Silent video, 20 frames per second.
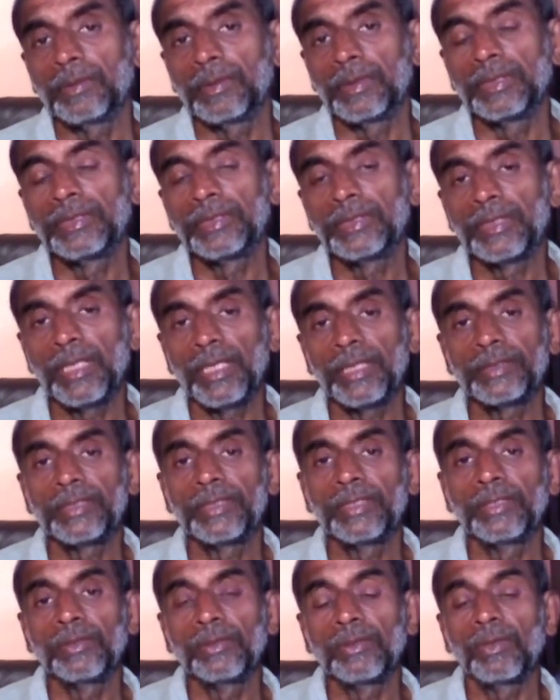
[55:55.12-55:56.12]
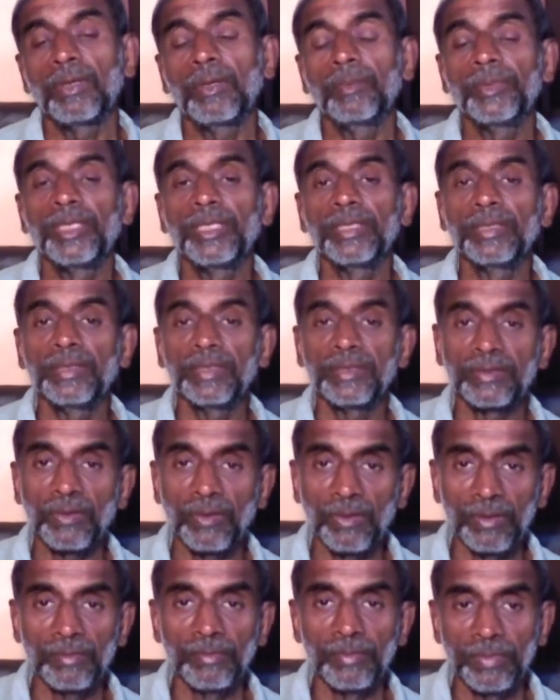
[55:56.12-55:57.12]
discharged into the community. That's
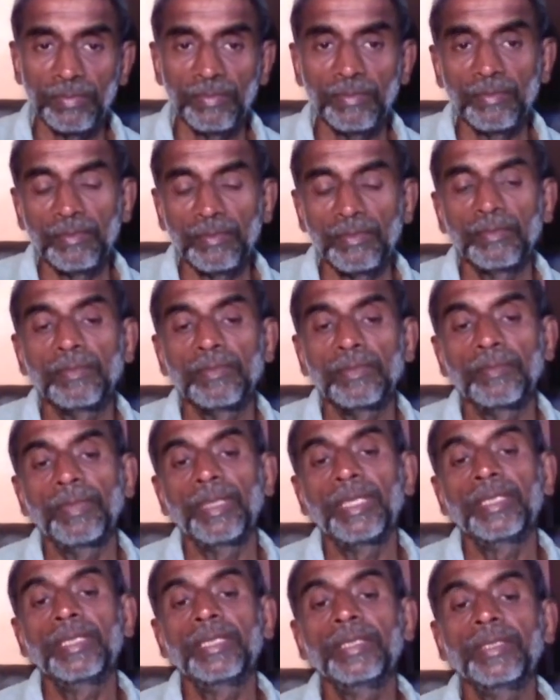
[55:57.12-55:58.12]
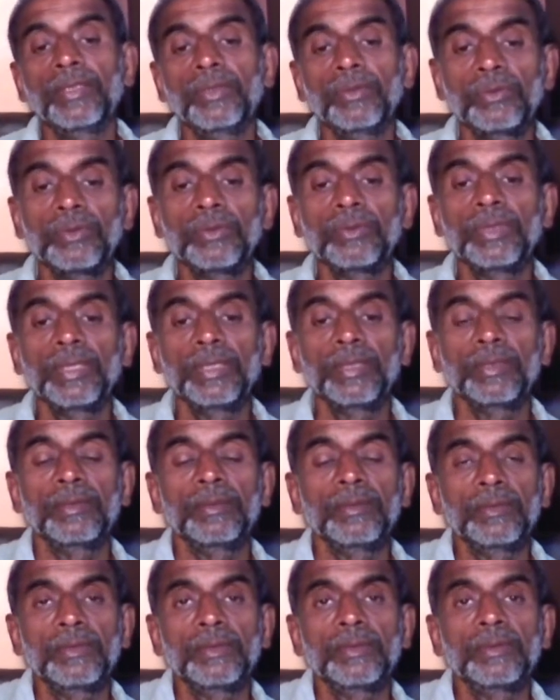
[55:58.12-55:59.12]
all mainly due to the
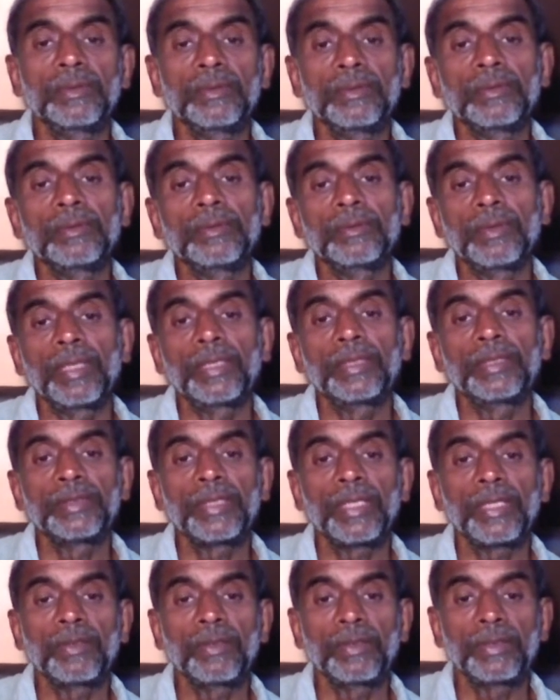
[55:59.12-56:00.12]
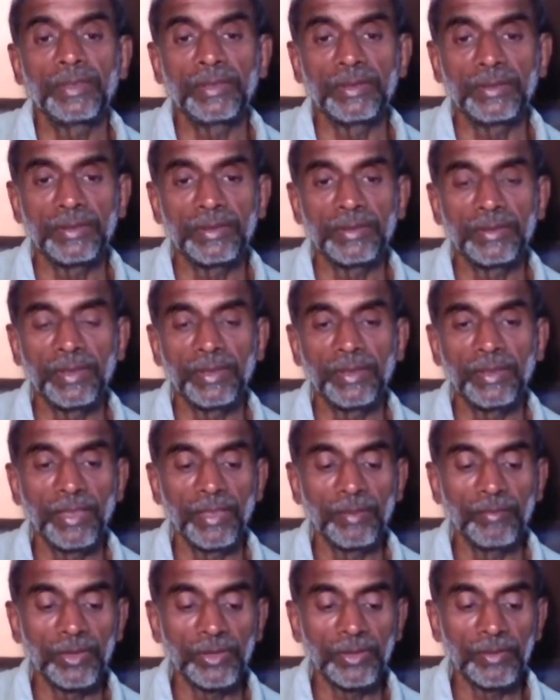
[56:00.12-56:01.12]
antipsychotics that
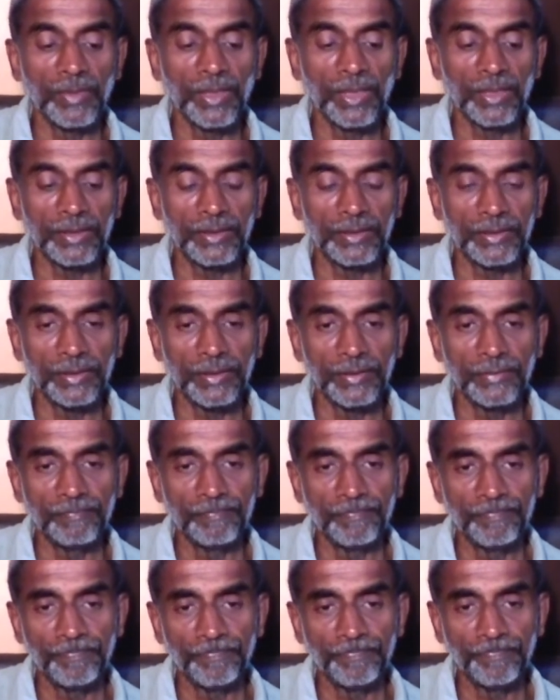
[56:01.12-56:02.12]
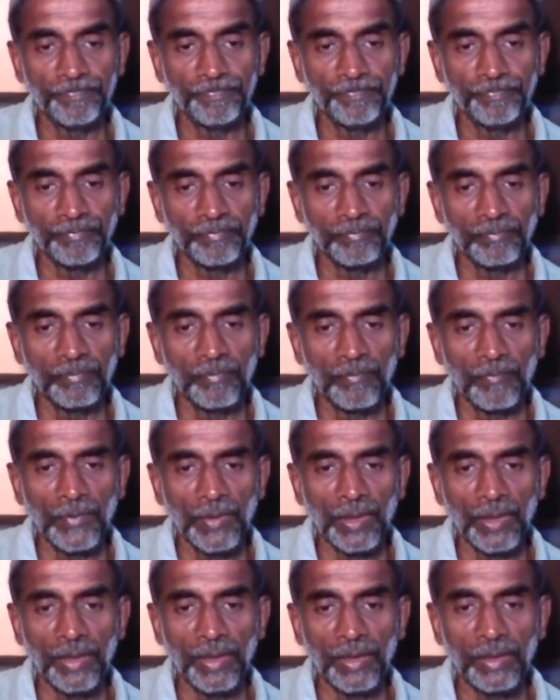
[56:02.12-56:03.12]
came on the market.
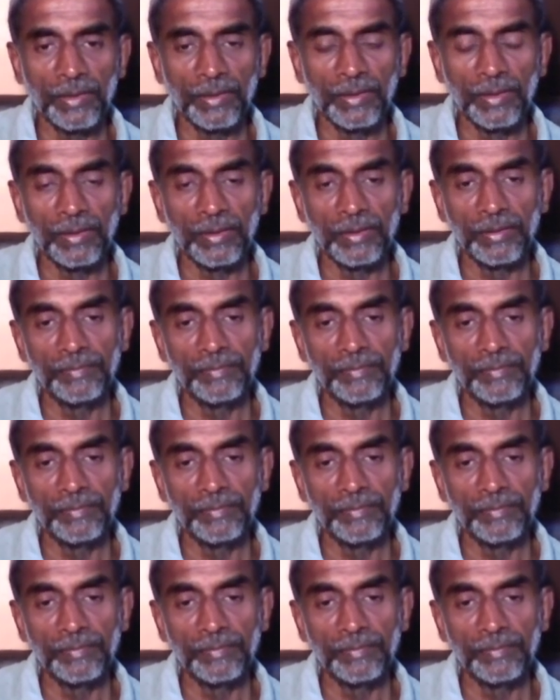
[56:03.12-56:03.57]
And